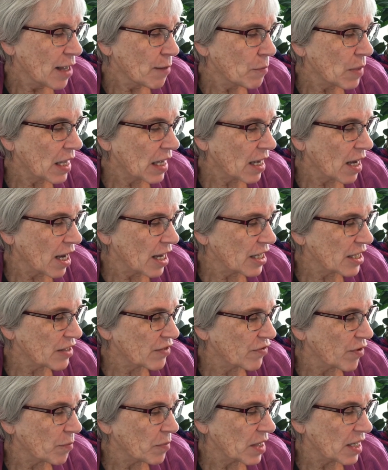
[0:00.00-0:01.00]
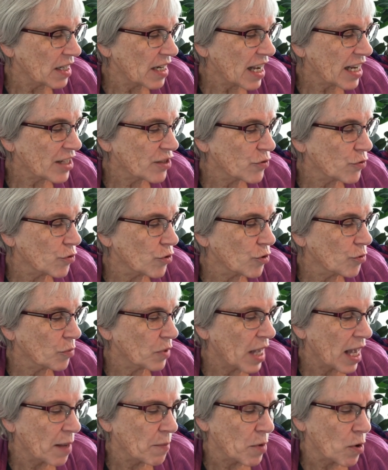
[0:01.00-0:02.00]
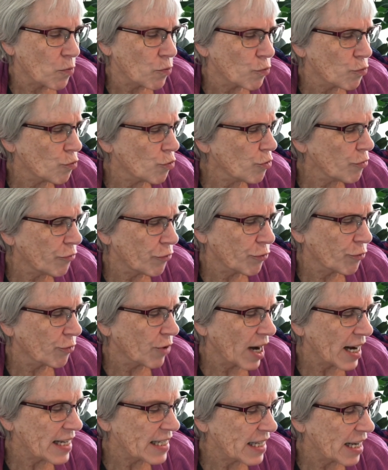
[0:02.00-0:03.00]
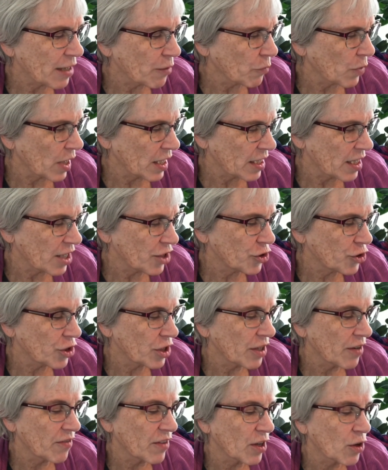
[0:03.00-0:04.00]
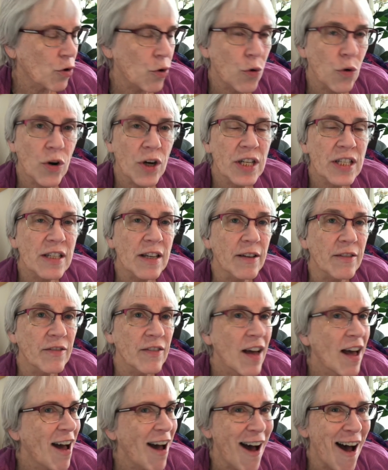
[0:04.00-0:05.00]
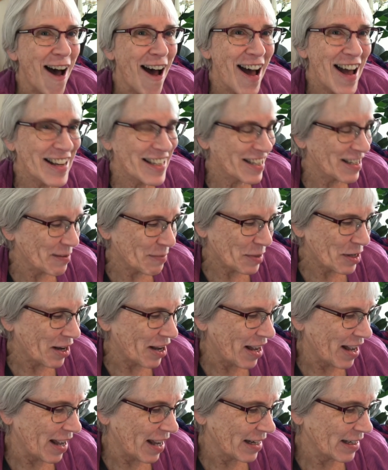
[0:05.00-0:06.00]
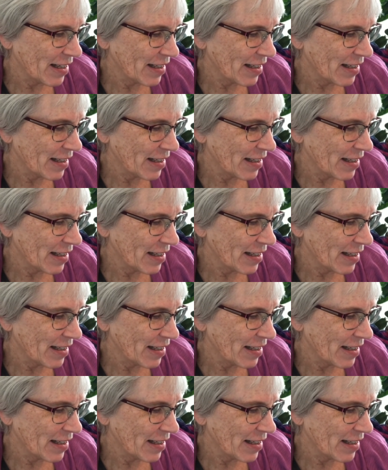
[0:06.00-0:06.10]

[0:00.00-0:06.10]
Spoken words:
because from the next room came a roof-raising rendition of the chorus of Awesome God.